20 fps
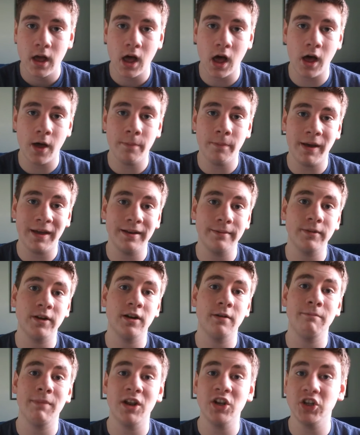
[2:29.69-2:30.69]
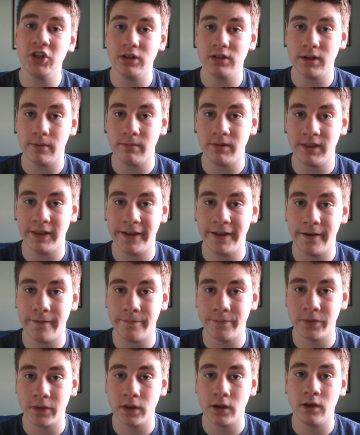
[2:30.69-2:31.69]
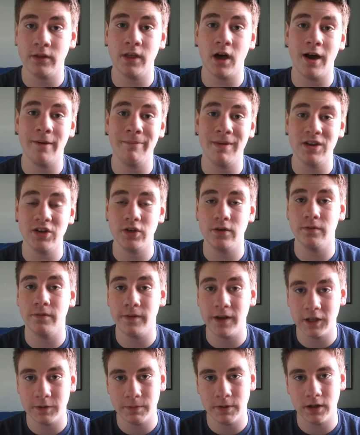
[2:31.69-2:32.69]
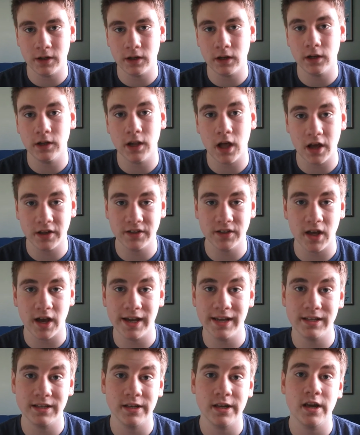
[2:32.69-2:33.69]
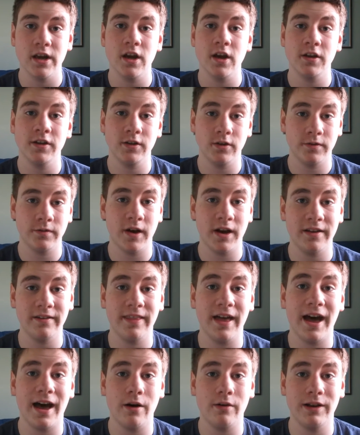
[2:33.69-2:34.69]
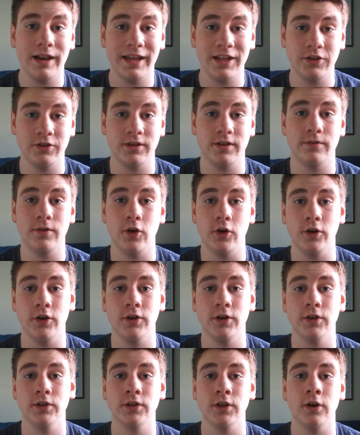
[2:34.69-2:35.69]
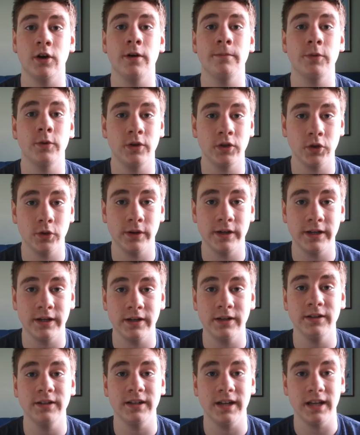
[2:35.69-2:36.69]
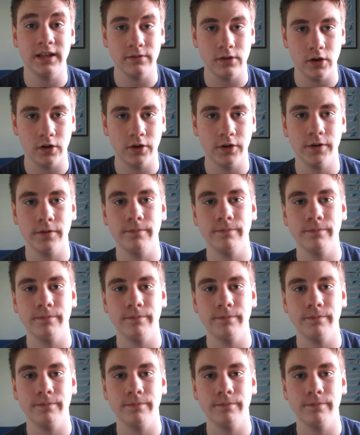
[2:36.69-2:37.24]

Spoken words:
And I'm going to mention something that I mentioned on Facebook last night, so you'll find that out later in the vlog. So I hope you enjoy today's vlog.